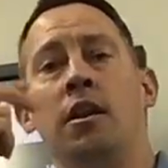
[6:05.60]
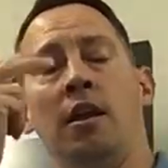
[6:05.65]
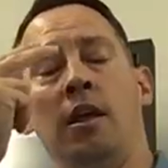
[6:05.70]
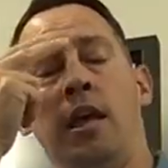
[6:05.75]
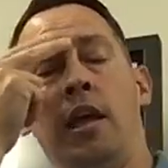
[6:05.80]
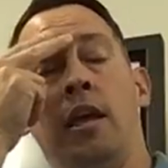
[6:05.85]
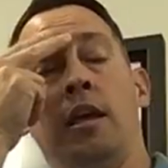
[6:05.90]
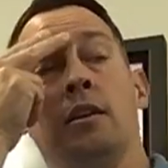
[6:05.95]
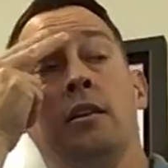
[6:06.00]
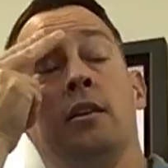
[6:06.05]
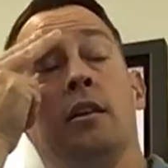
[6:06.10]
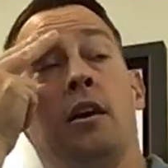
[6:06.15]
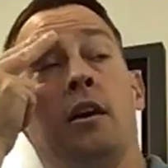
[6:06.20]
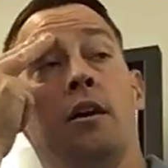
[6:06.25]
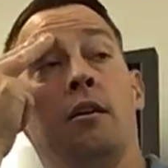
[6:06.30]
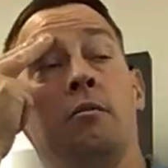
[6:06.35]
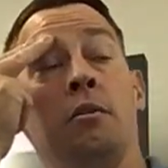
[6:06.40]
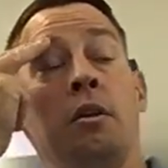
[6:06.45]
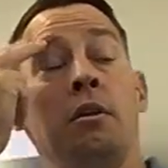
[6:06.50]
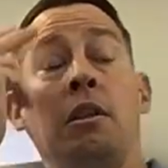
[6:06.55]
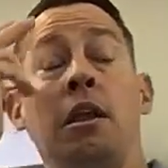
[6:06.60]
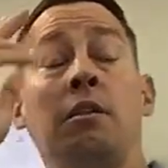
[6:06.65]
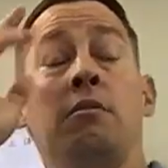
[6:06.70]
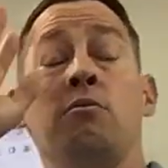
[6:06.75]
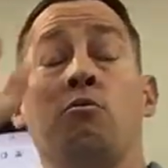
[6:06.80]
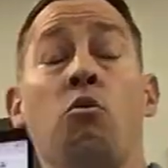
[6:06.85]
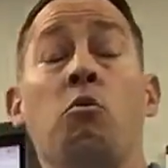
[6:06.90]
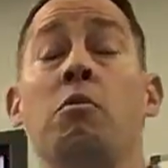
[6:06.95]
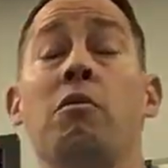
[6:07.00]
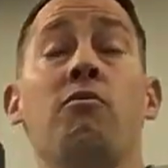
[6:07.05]
and
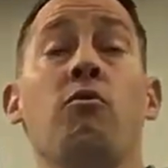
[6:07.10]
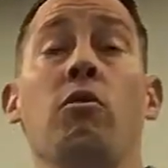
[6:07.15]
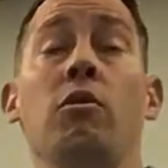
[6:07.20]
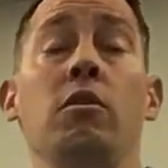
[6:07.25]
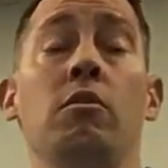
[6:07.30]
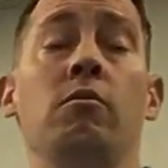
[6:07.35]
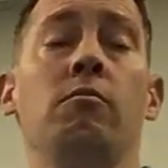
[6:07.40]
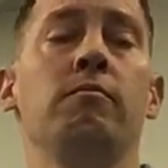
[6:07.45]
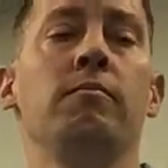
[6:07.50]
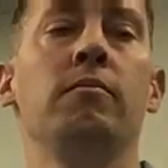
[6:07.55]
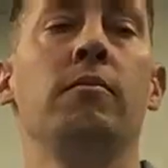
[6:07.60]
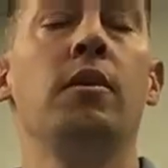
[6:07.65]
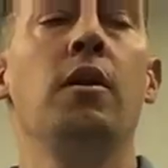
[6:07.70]
it threw me for a loop.